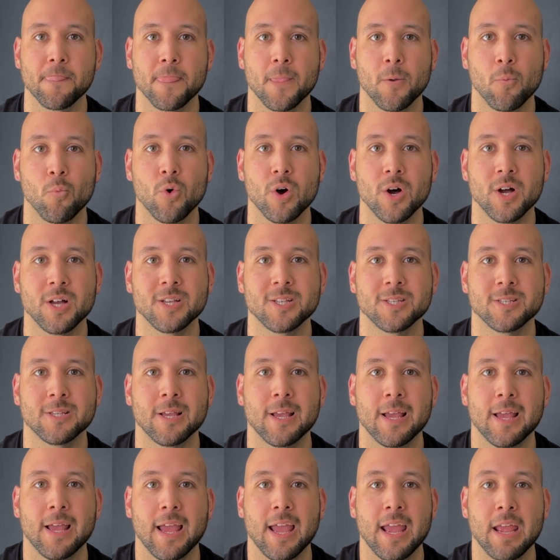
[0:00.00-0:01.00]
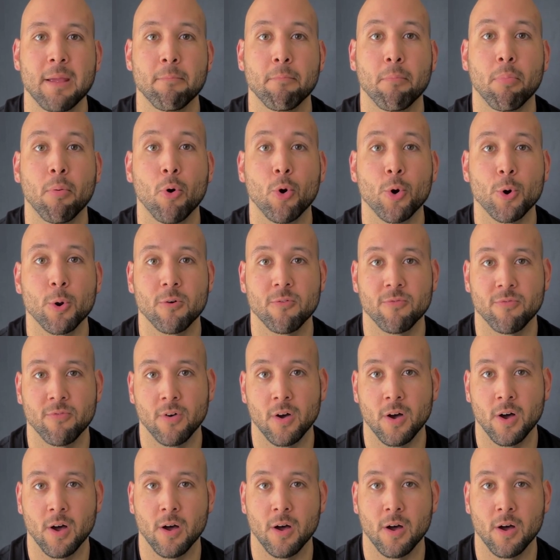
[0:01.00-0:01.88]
was a board of